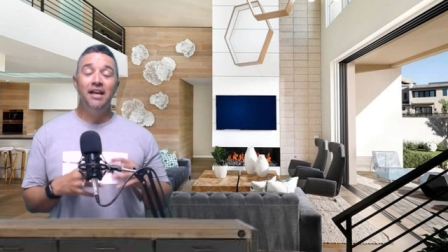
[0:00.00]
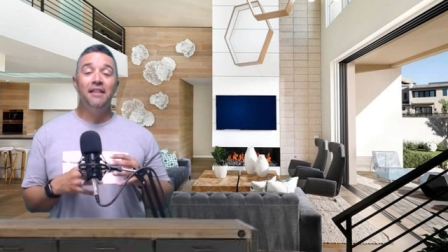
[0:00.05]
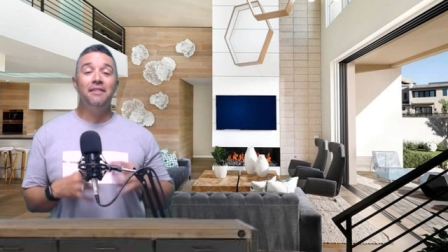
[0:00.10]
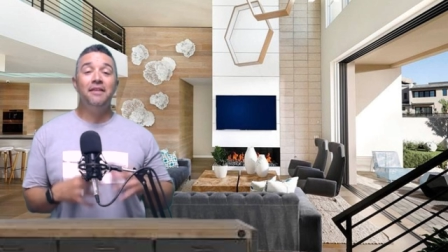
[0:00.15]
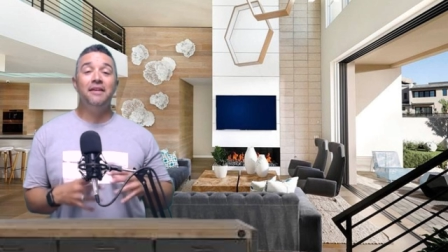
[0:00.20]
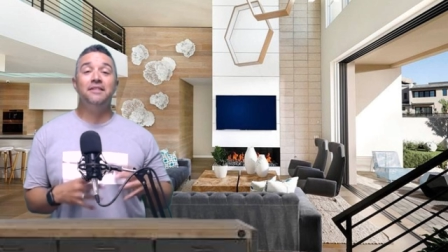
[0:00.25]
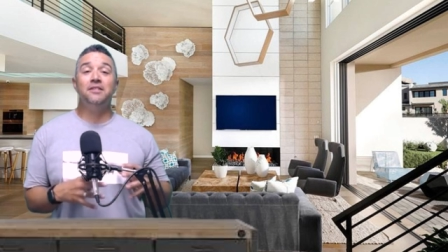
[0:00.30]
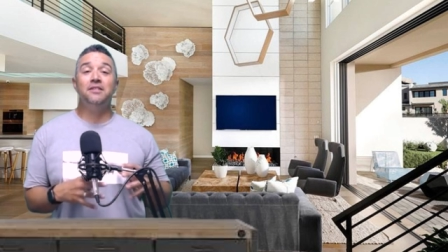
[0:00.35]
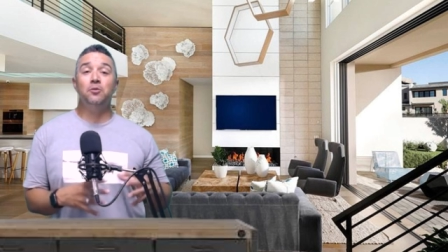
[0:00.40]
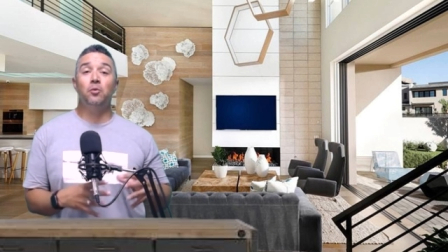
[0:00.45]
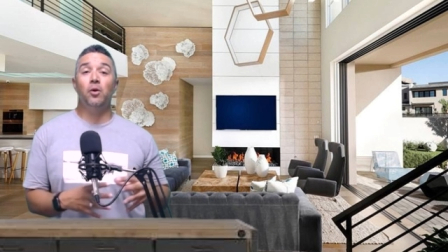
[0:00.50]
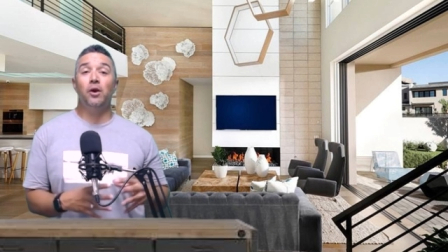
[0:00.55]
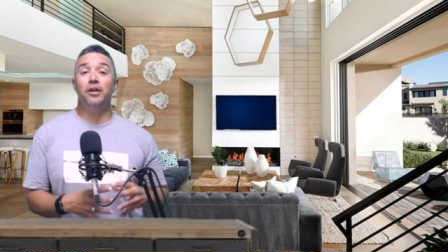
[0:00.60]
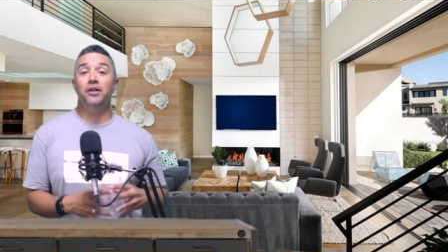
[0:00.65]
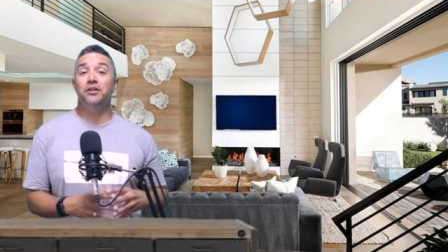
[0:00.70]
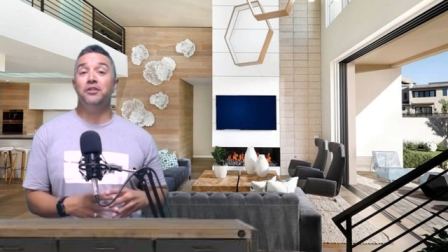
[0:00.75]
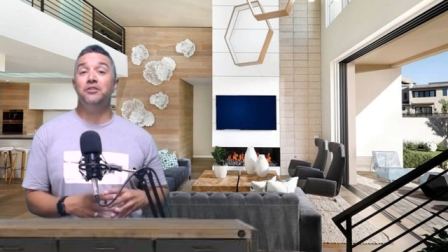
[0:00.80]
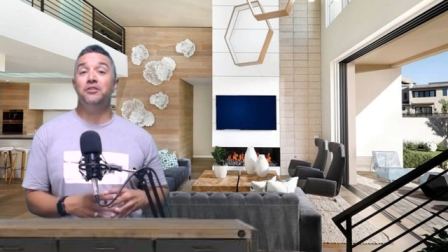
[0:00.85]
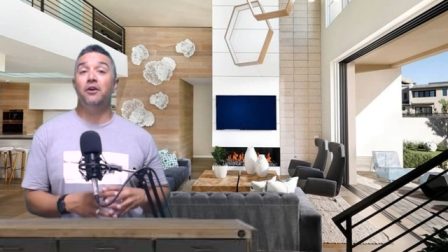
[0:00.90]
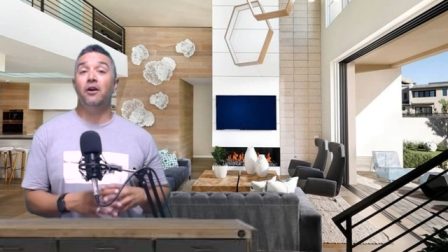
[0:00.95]
this is where
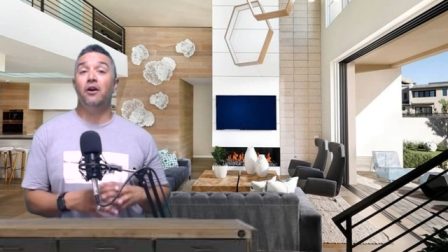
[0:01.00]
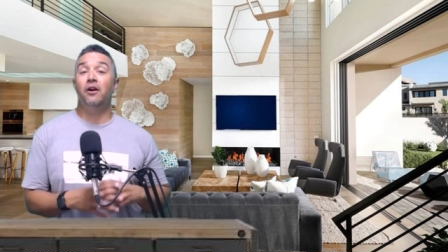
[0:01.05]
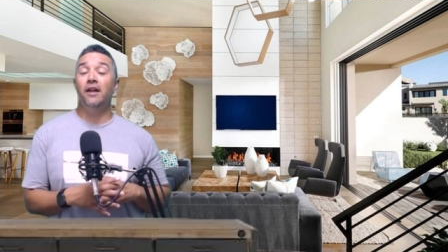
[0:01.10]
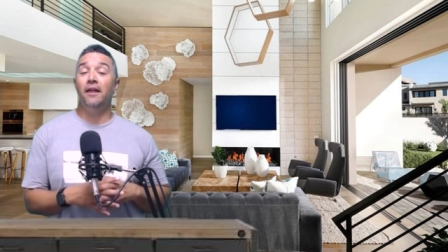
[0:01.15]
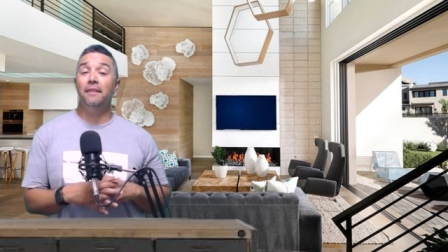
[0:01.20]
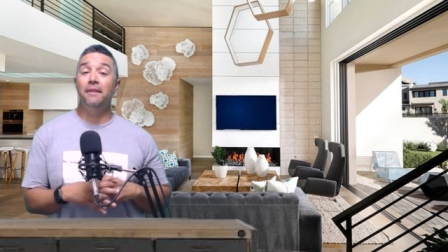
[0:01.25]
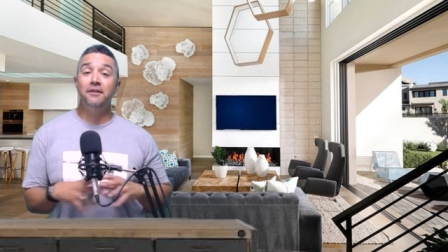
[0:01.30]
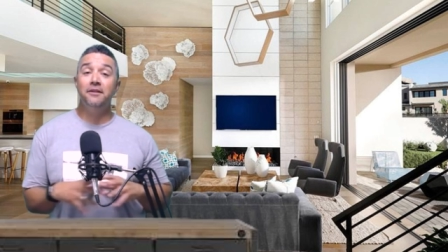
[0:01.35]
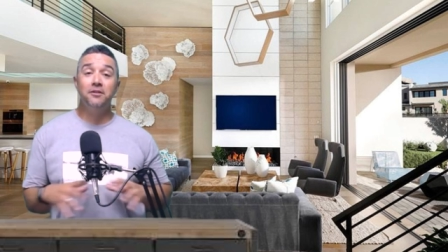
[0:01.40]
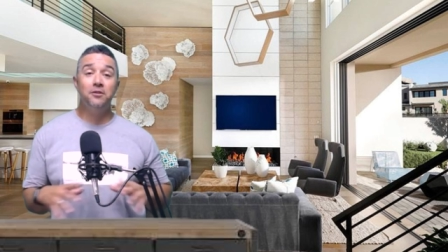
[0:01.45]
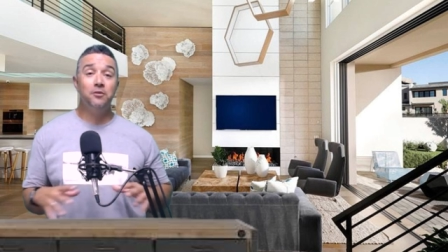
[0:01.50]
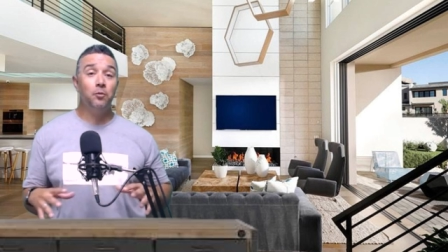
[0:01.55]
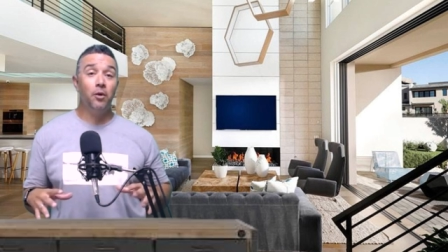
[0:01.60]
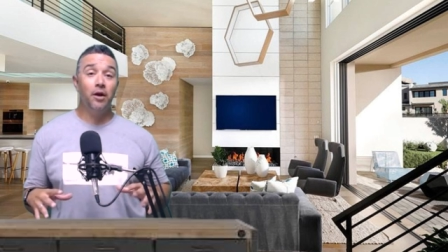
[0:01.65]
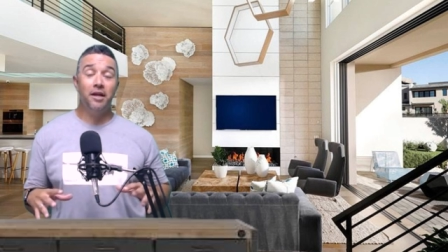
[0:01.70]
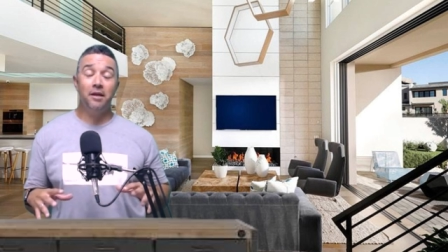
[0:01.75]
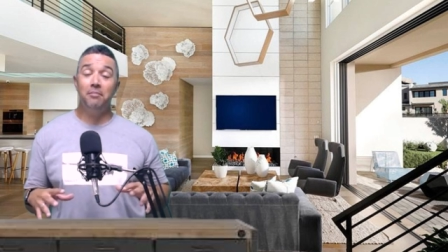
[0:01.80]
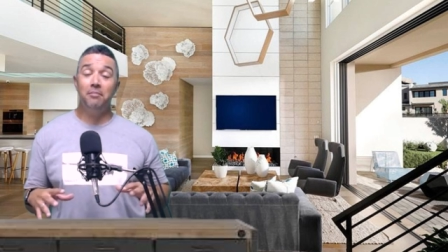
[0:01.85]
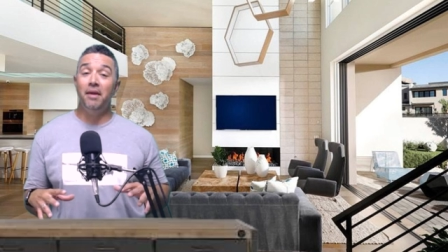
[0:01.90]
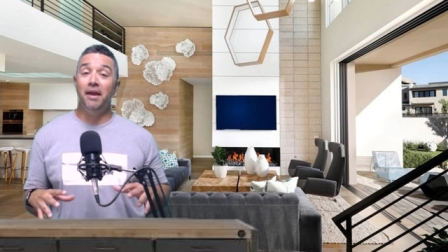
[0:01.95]
you start and this is
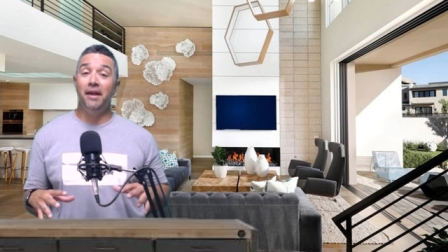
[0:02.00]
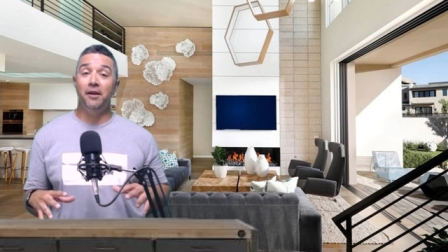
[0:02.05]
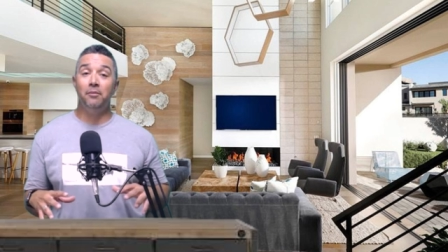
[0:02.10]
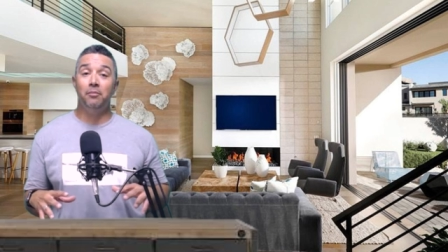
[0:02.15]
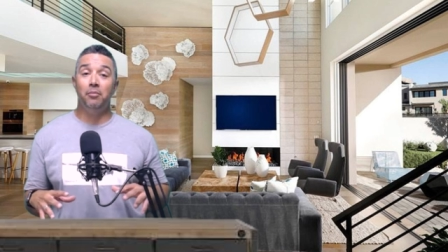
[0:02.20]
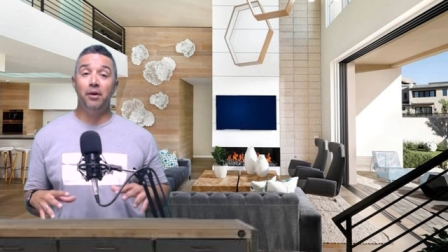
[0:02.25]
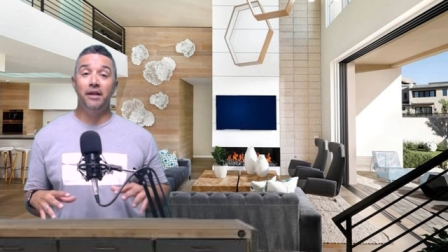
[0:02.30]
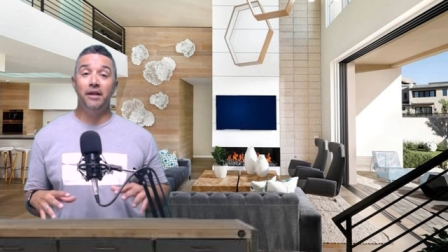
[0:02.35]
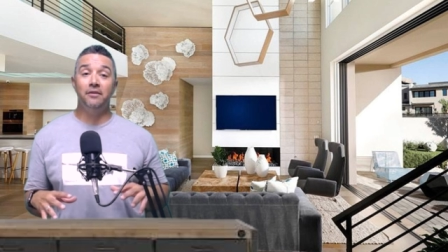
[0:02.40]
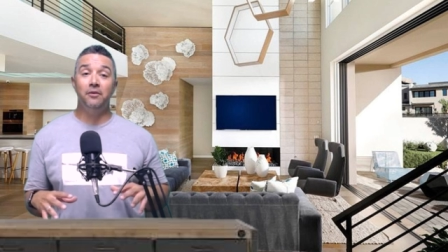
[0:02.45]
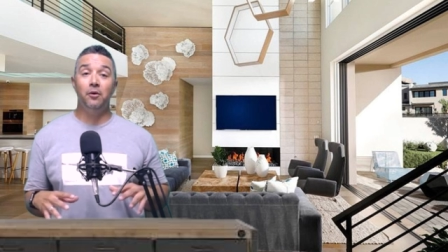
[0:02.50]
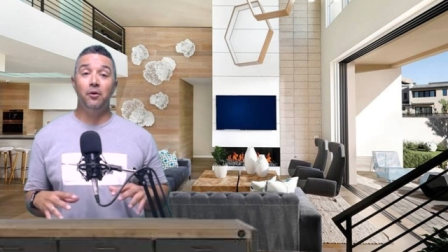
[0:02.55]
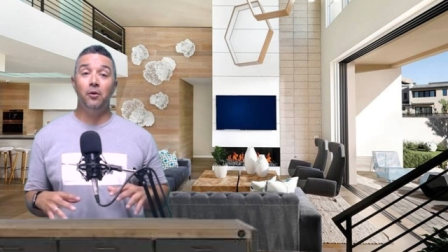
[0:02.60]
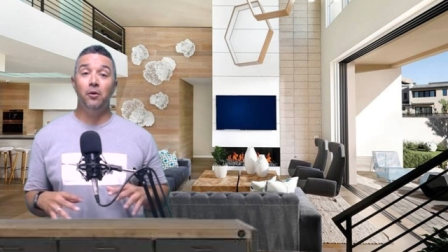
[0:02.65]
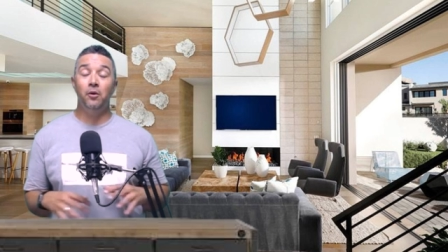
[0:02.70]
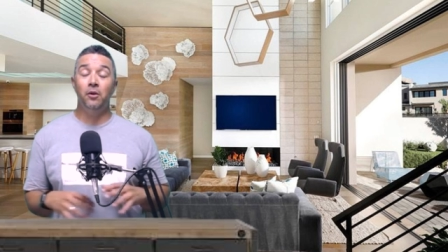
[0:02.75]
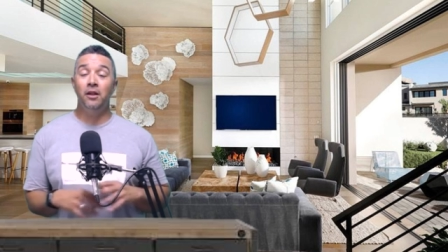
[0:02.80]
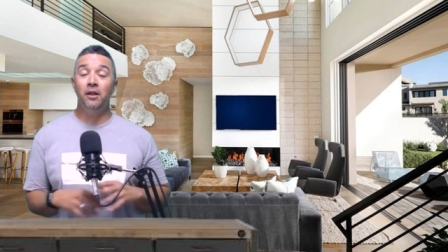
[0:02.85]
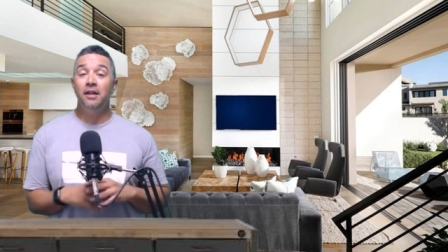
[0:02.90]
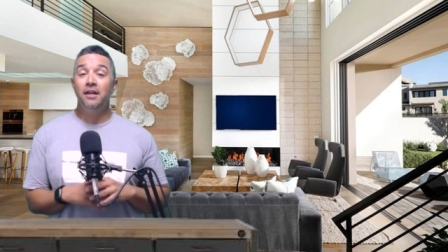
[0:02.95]
what can make or break the
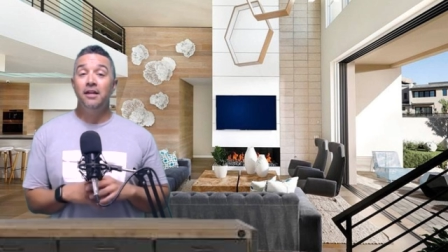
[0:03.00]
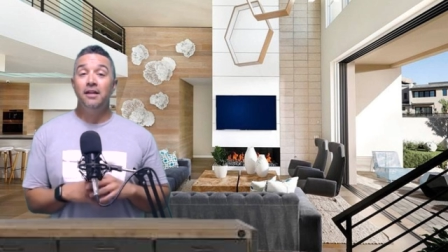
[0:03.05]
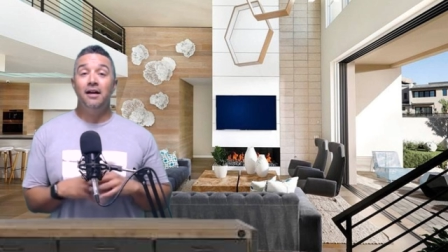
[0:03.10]
whole,